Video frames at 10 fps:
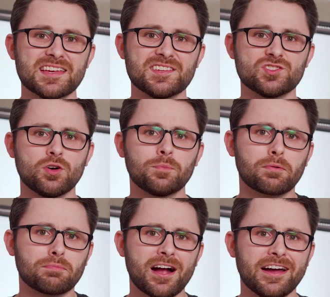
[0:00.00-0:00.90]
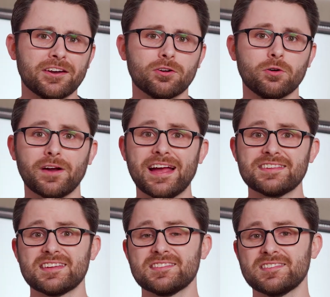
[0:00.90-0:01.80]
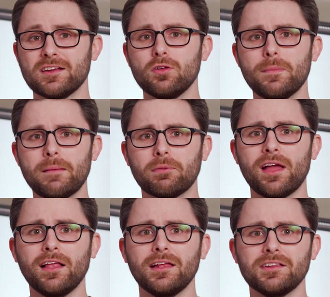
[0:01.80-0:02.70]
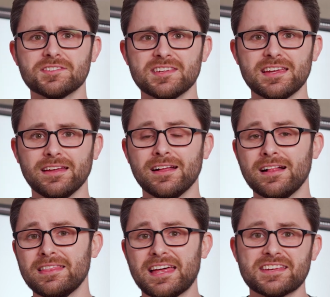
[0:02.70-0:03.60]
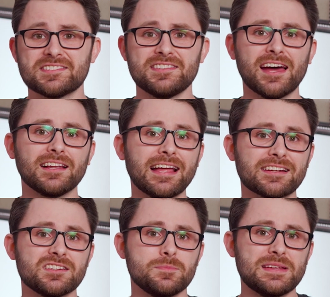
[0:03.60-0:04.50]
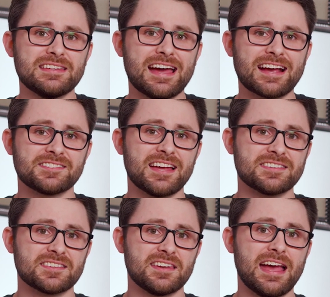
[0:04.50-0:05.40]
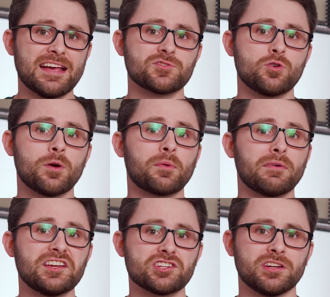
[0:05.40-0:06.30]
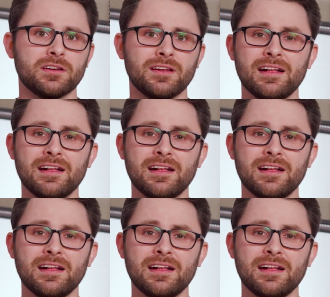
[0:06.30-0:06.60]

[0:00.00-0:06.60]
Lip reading: a sole proprietor or as a single member LLC that has not elected to be taxed as an S corporation,